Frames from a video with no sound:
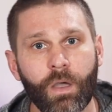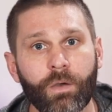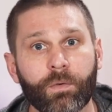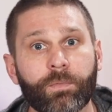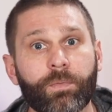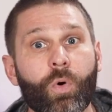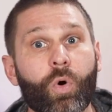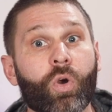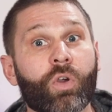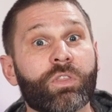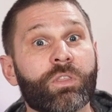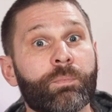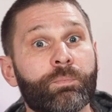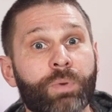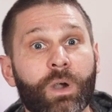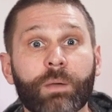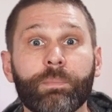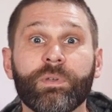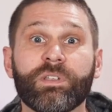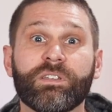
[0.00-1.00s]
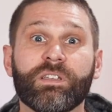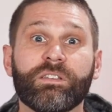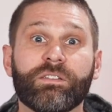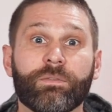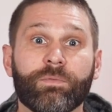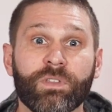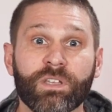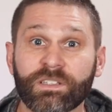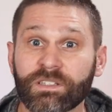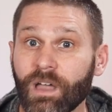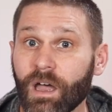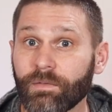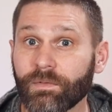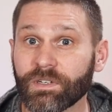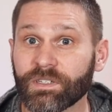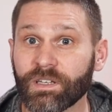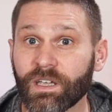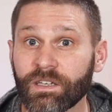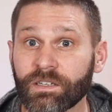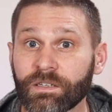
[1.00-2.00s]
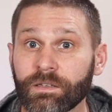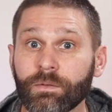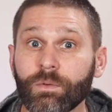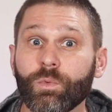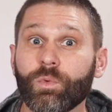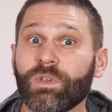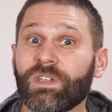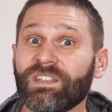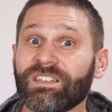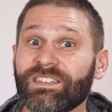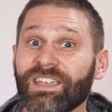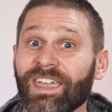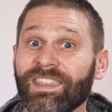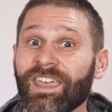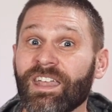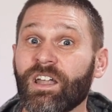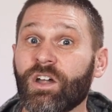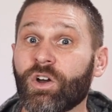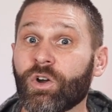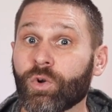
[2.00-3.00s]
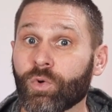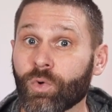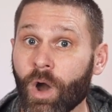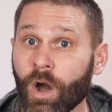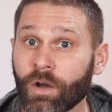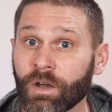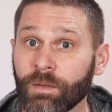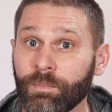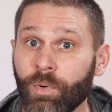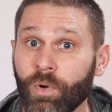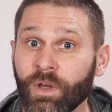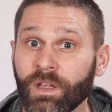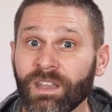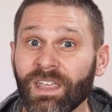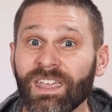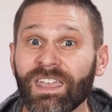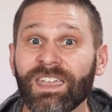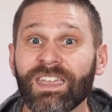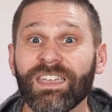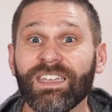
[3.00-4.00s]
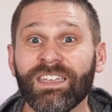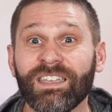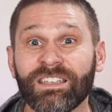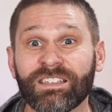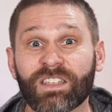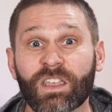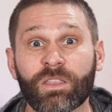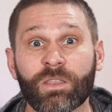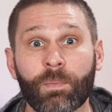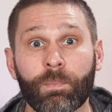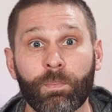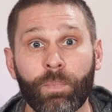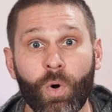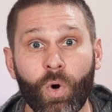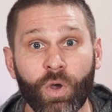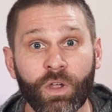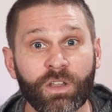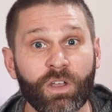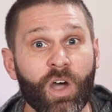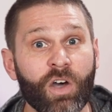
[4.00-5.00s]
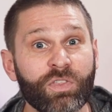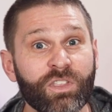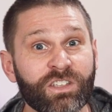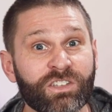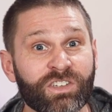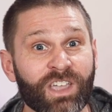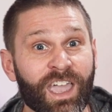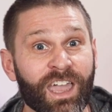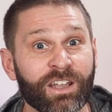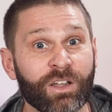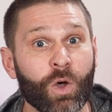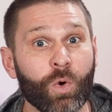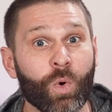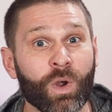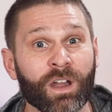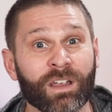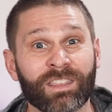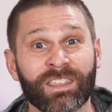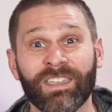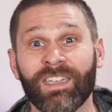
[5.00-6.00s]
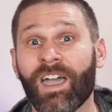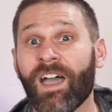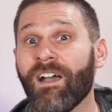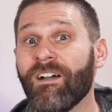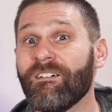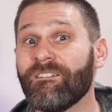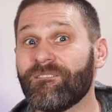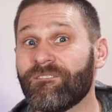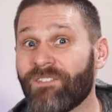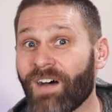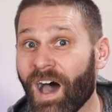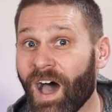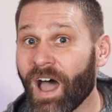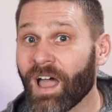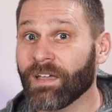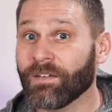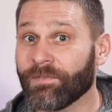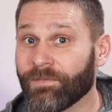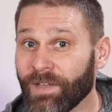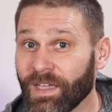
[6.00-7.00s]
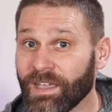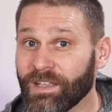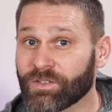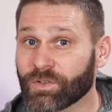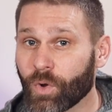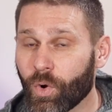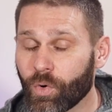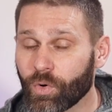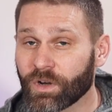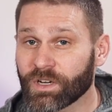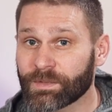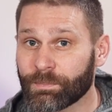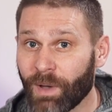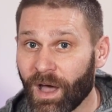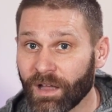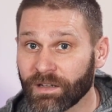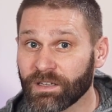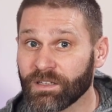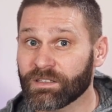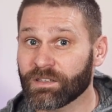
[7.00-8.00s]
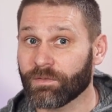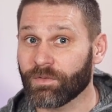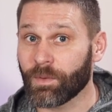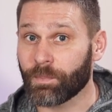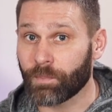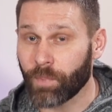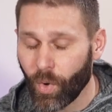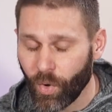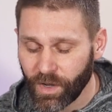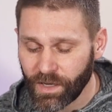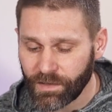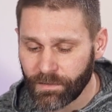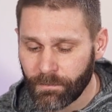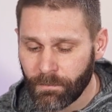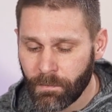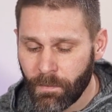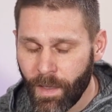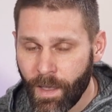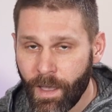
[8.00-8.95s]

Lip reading: For the purposes of this conversation, we can say that a horary point is the point on the channel where the five phase correspondence of the point